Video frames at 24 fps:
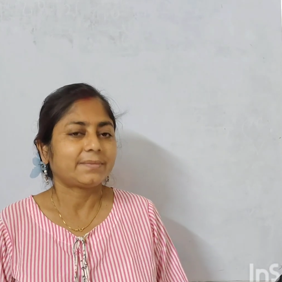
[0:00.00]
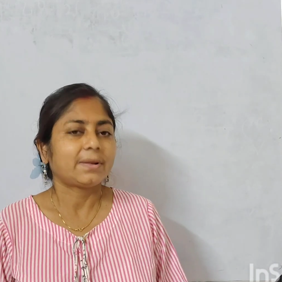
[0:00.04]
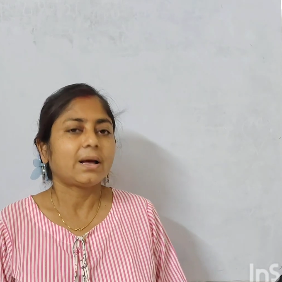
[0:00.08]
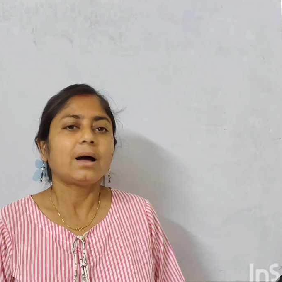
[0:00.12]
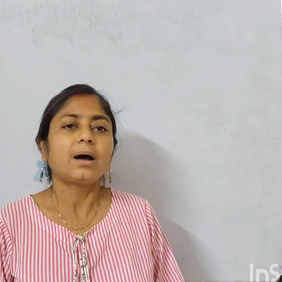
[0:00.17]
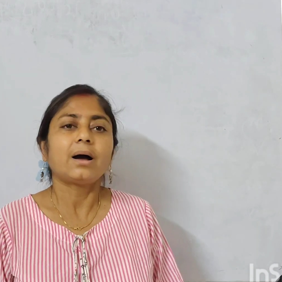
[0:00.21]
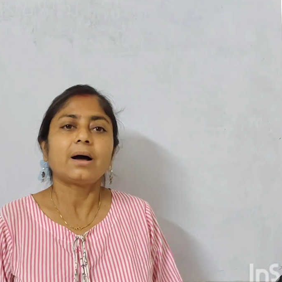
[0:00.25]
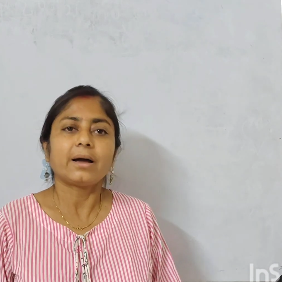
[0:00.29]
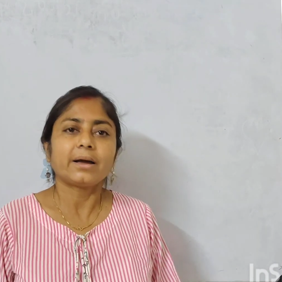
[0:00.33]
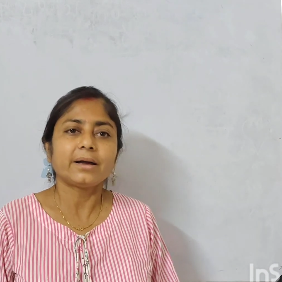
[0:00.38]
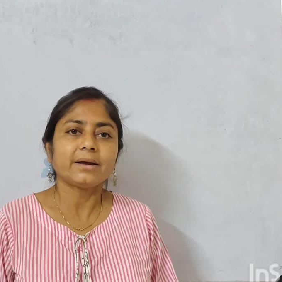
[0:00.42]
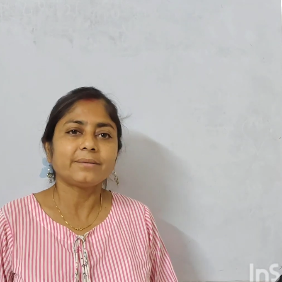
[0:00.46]

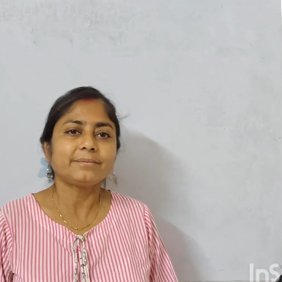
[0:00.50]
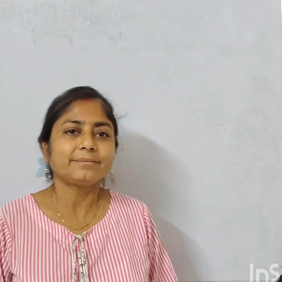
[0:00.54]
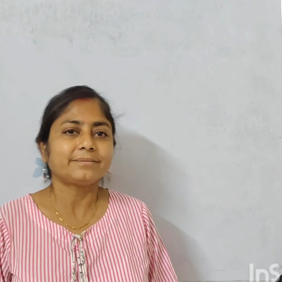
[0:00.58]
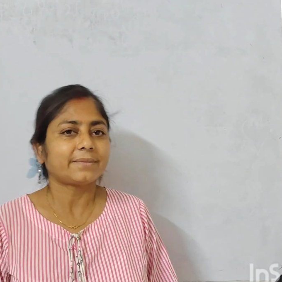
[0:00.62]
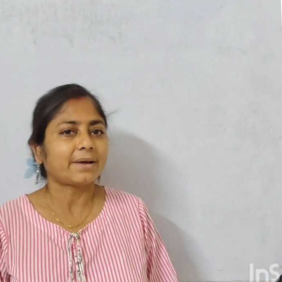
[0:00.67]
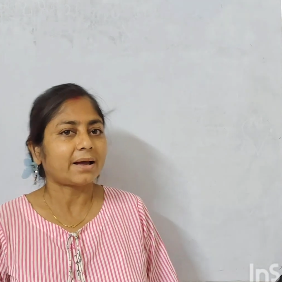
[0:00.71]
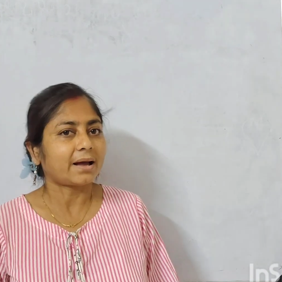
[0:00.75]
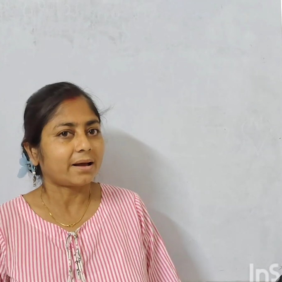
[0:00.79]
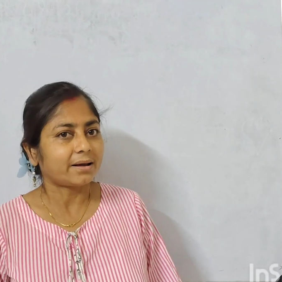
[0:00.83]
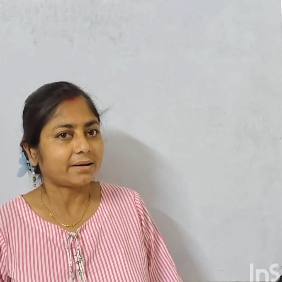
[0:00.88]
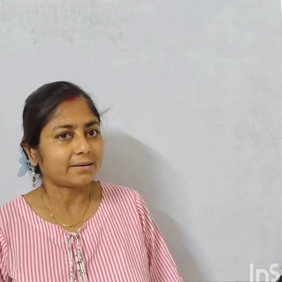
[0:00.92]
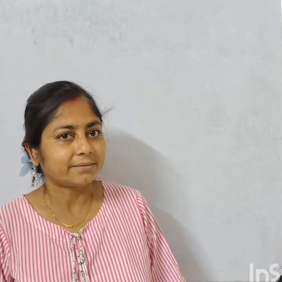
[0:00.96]
Hi,
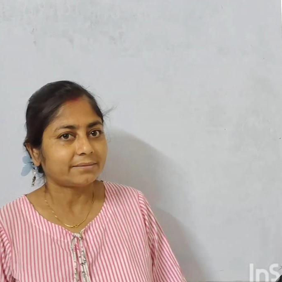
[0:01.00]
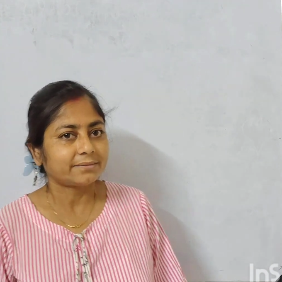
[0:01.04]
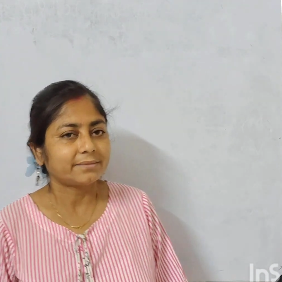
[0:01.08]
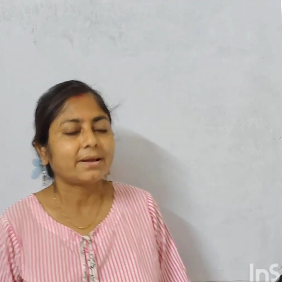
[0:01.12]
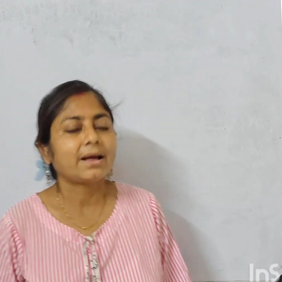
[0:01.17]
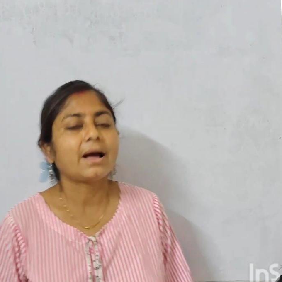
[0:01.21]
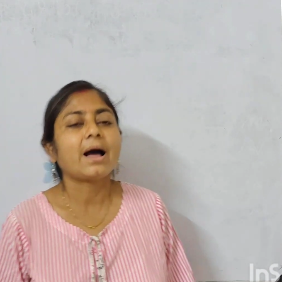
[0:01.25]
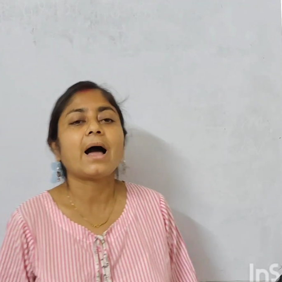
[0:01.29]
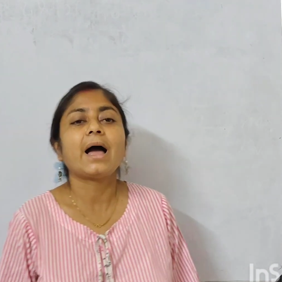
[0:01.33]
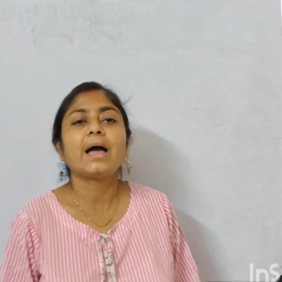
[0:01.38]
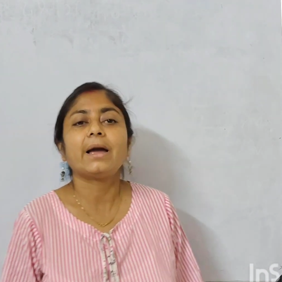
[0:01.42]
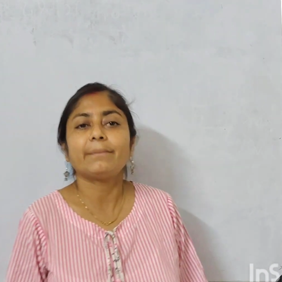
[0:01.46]

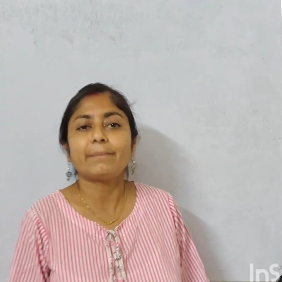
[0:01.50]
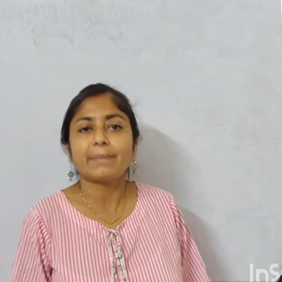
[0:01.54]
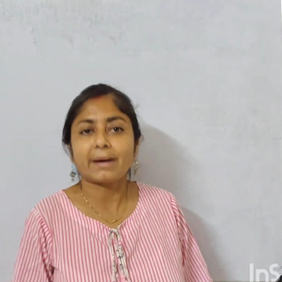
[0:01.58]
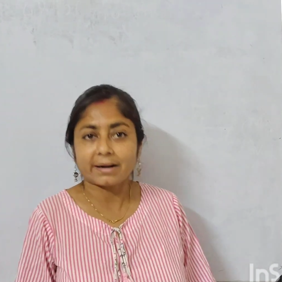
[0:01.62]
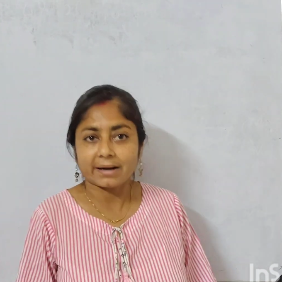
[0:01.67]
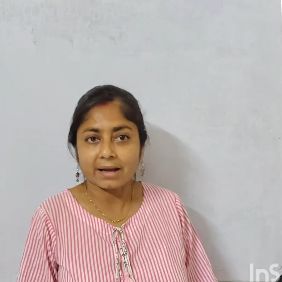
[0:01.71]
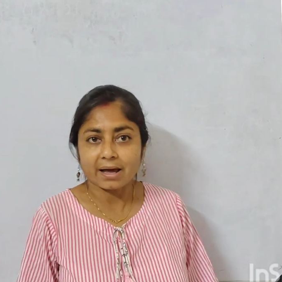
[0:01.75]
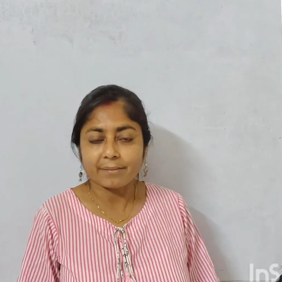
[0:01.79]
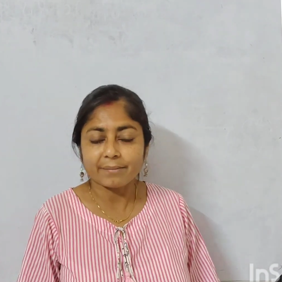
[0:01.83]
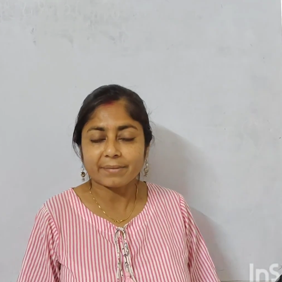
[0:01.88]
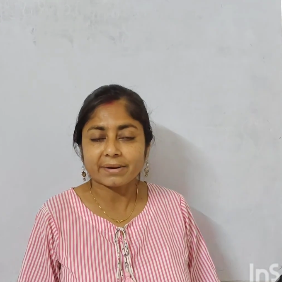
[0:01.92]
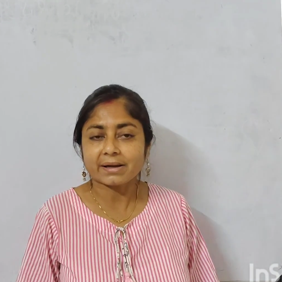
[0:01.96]
I am
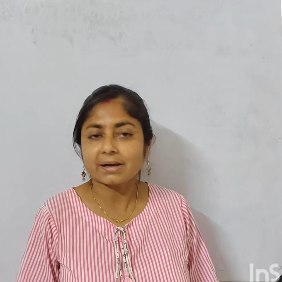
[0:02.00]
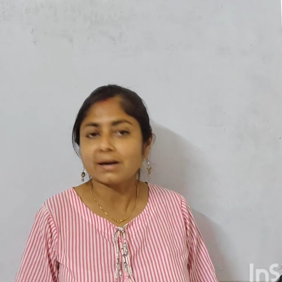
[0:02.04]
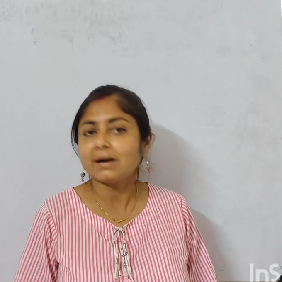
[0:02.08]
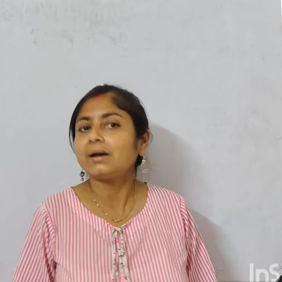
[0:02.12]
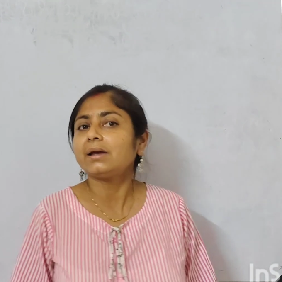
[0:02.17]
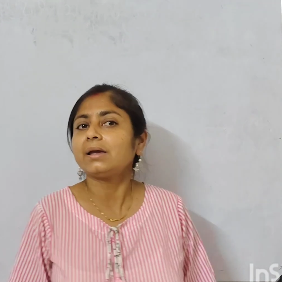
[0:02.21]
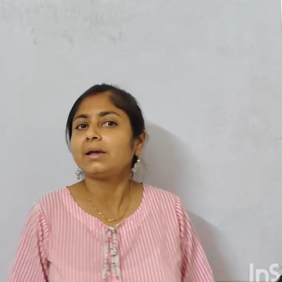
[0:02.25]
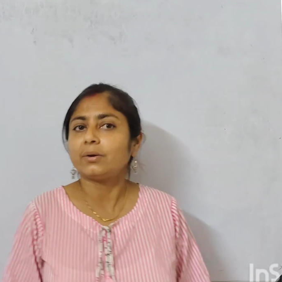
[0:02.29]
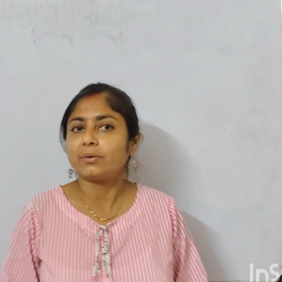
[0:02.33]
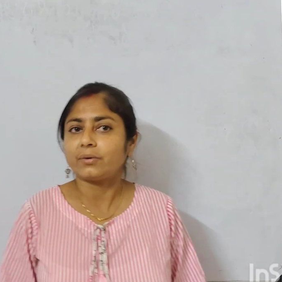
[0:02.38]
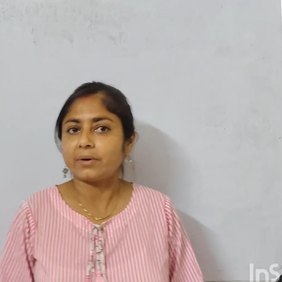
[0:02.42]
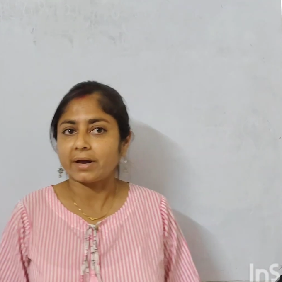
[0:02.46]
Anamika,
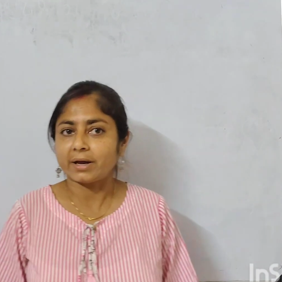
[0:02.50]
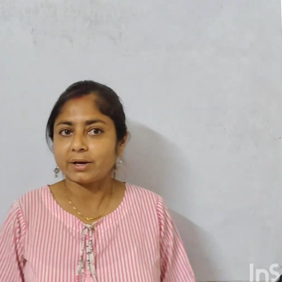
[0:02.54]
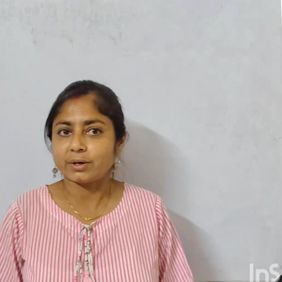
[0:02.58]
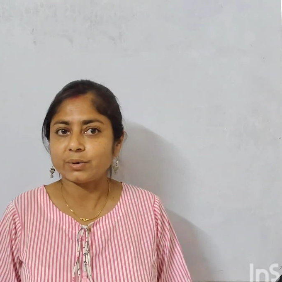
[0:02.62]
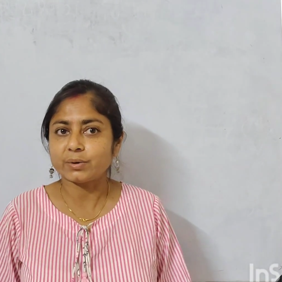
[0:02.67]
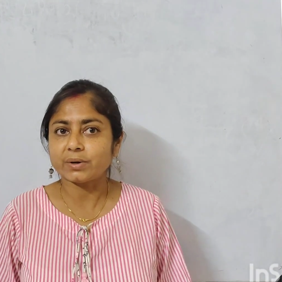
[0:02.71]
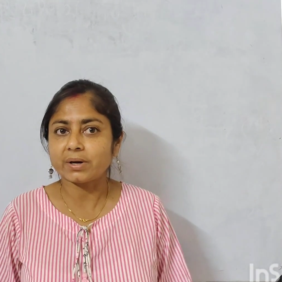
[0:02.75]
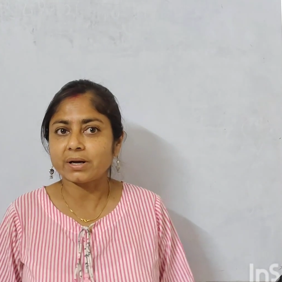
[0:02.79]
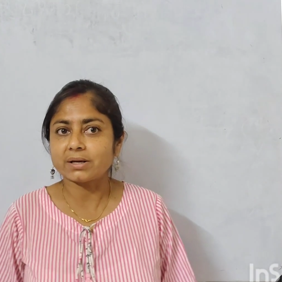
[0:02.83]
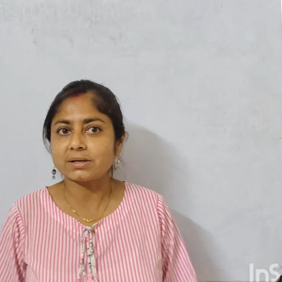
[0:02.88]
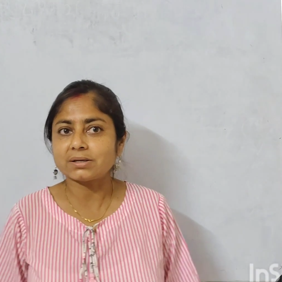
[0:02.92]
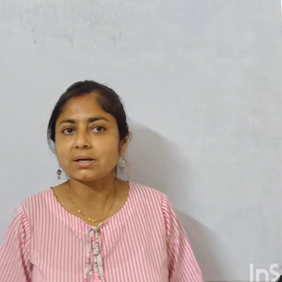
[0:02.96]
your
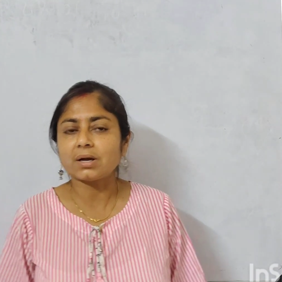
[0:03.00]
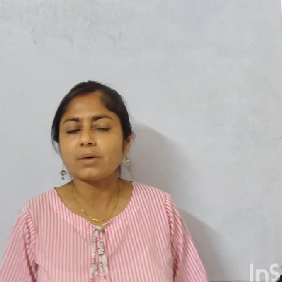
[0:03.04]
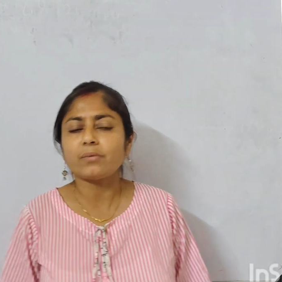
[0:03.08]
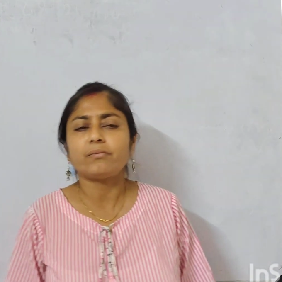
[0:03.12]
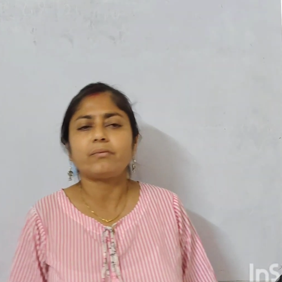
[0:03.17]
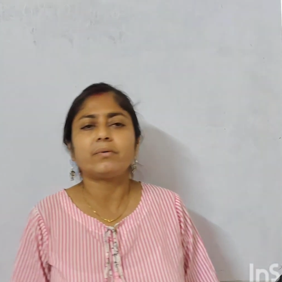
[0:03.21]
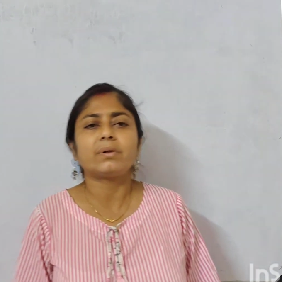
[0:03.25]
educator.